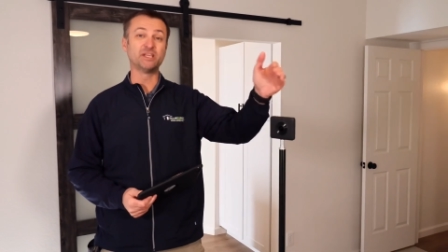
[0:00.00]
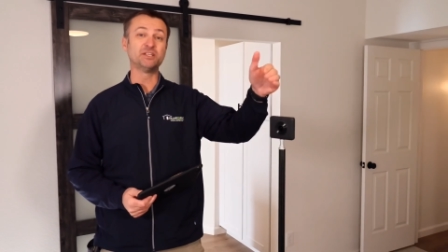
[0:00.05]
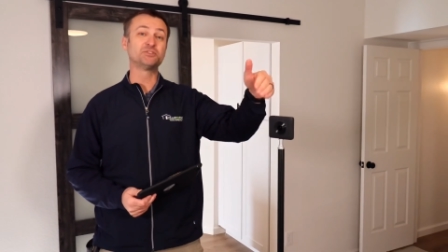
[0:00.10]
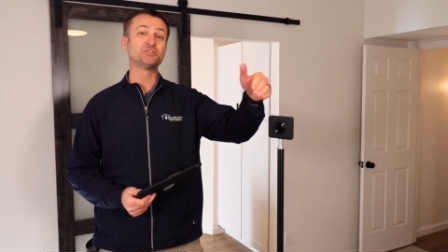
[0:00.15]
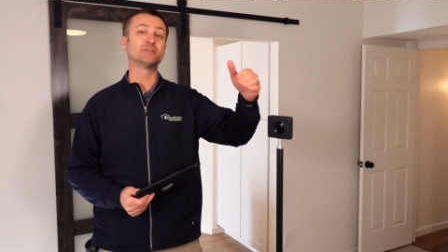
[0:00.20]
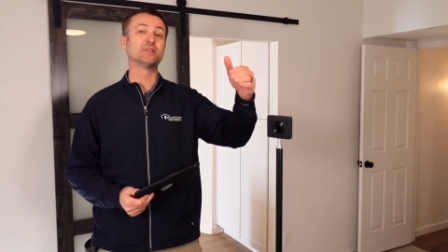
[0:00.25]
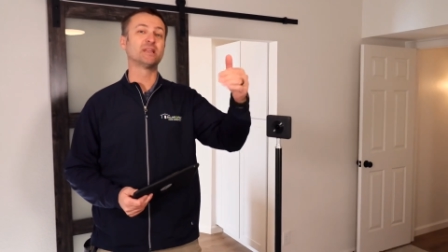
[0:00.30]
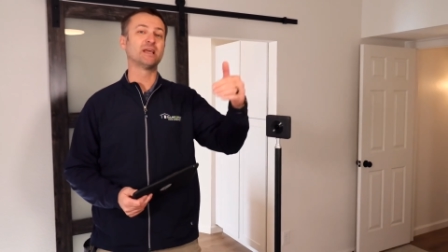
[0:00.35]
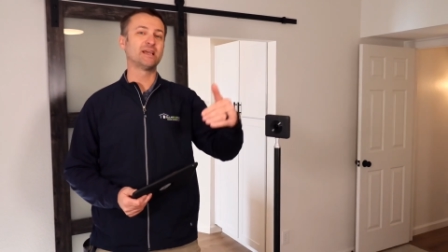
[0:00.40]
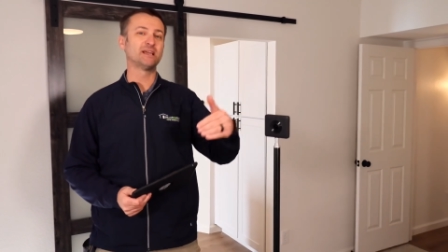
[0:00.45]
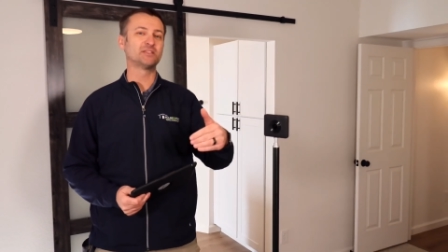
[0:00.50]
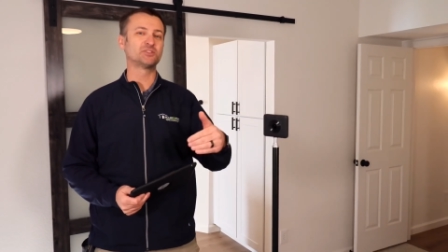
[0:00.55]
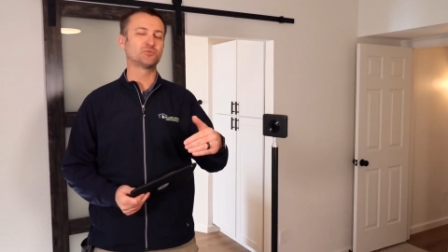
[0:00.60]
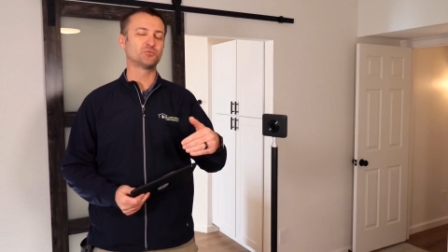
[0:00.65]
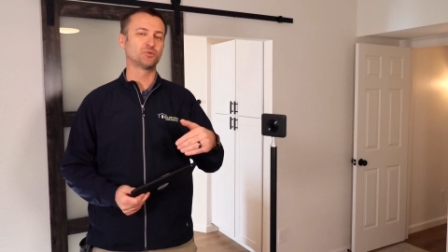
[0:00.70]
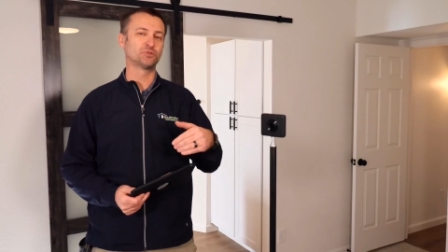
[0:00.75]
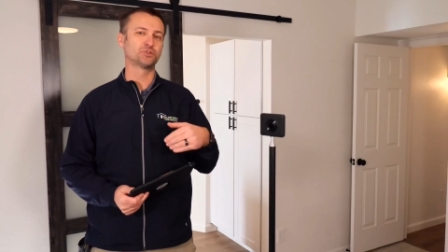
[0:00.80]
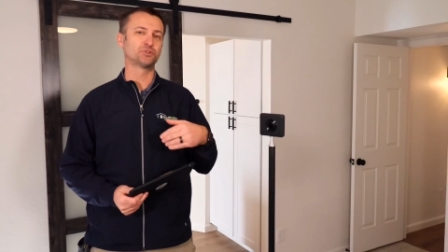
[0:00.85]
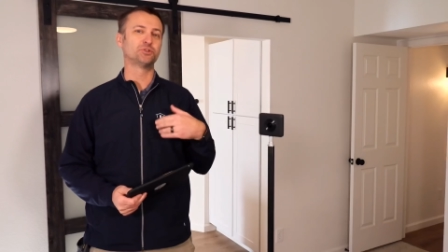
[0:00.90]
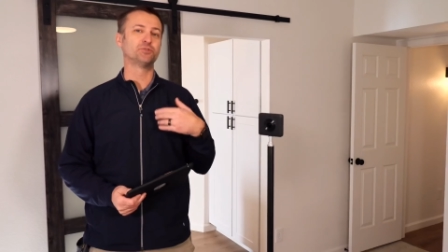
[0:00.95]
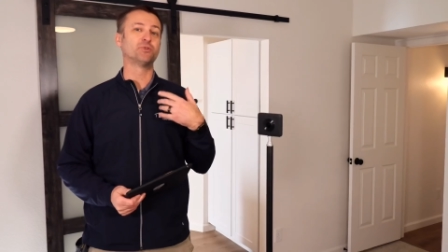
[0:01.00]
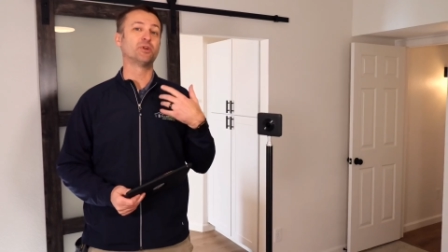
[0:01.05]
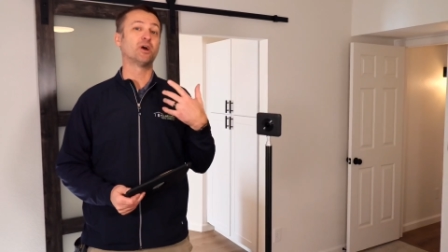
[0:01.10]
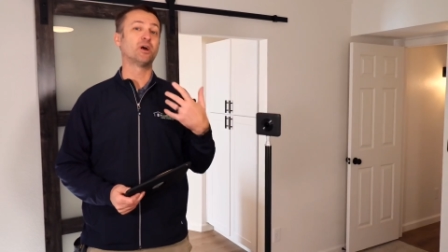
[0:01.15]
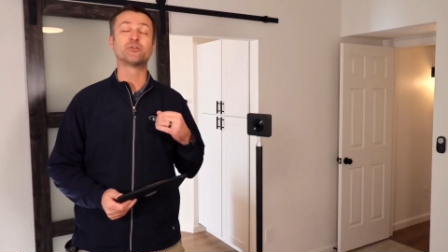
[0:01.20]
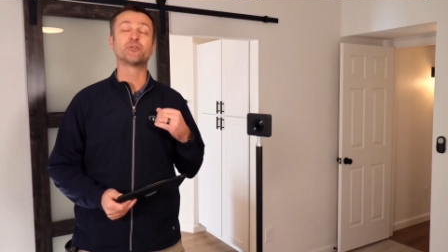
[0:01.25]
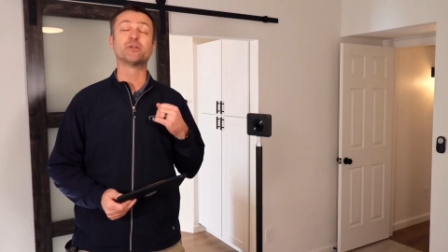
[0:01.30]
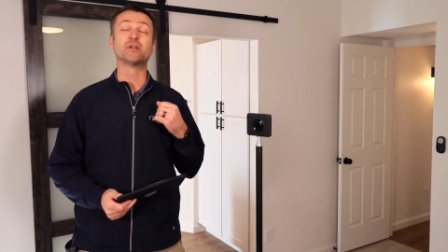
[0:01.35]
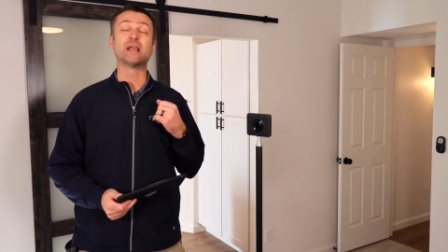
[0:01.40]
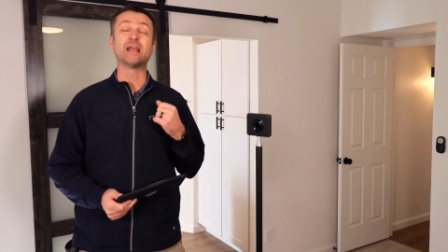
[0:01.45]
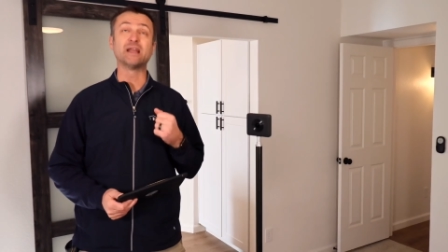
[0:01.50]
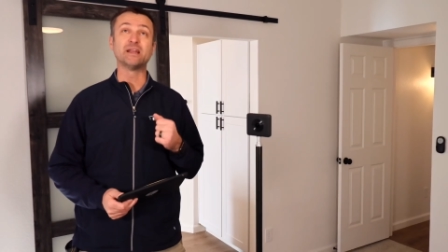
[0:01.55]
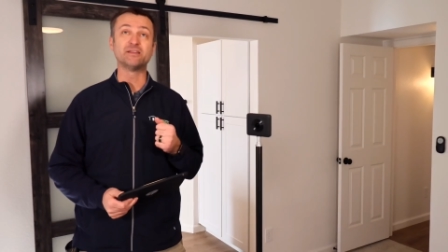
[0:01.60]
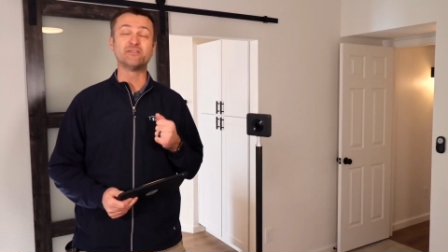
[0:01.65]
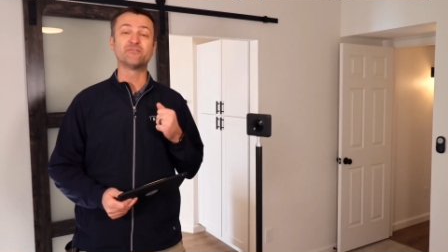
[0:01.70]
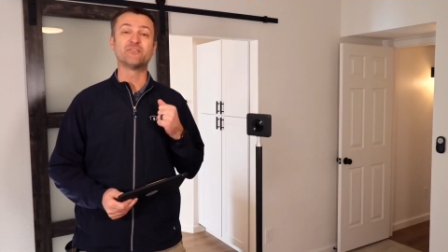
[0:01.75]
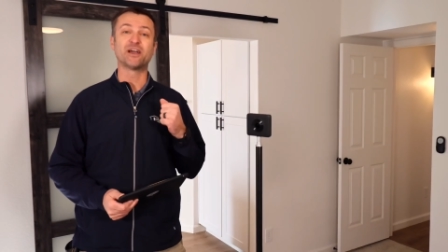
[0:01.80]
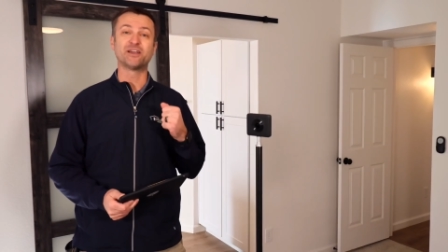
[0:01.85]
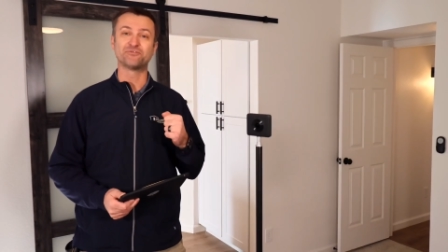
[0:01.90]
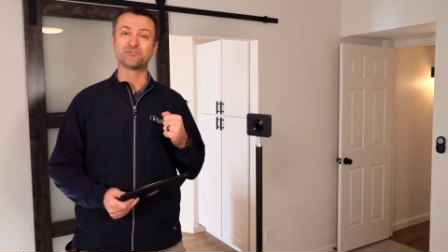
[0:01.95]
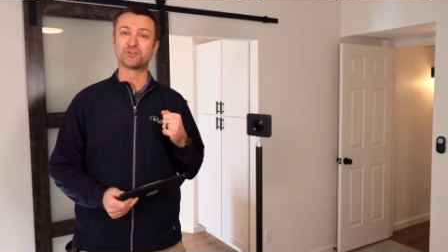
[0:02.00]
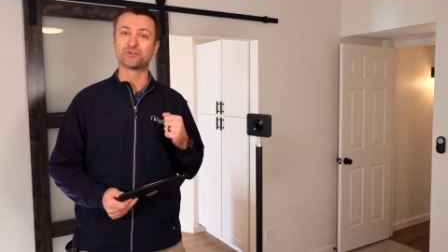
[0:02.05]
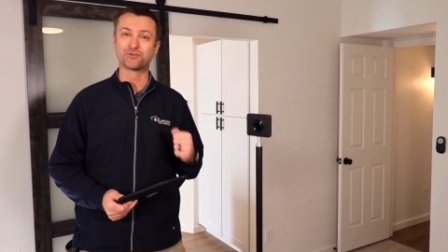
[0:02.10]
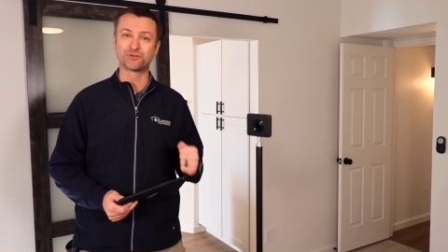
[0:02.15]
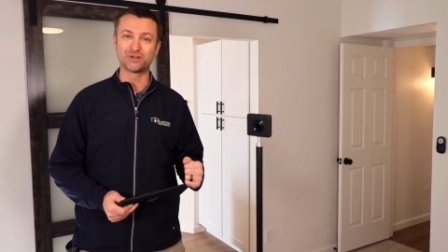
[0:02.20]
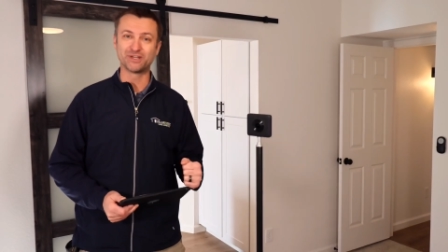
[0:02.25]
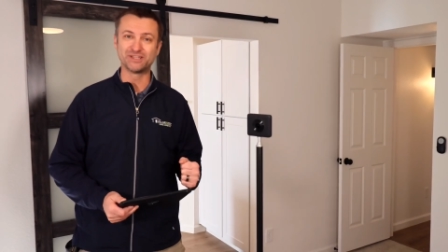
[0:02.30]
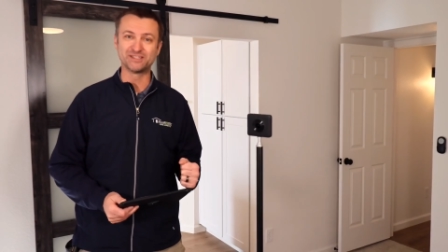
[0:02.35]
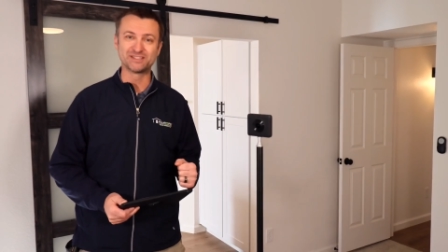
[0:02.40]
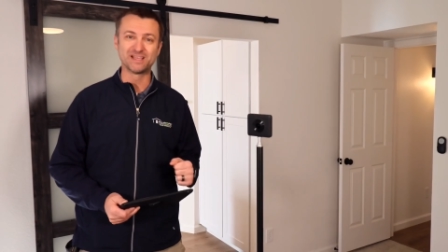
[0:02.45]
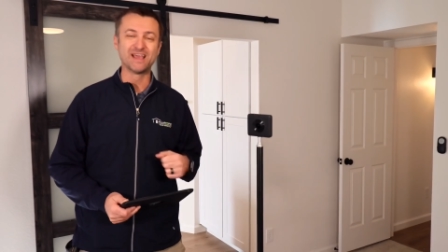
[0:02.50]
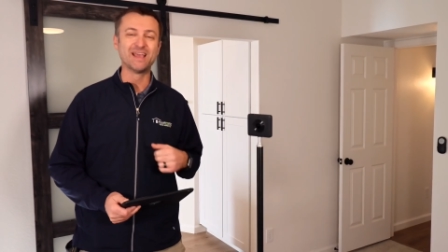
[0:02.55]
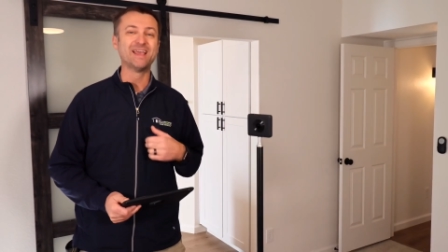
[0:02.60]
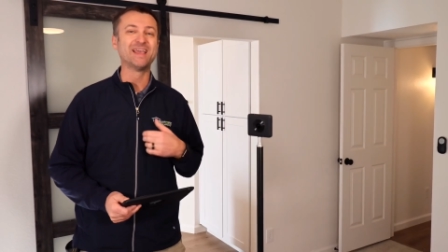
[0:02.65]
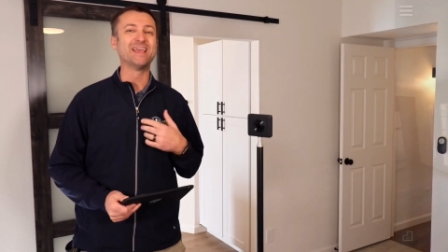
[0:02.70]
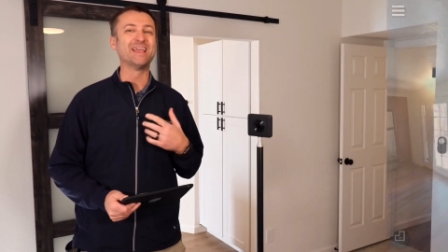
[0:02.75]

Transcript: each lens will shoot 185 degrees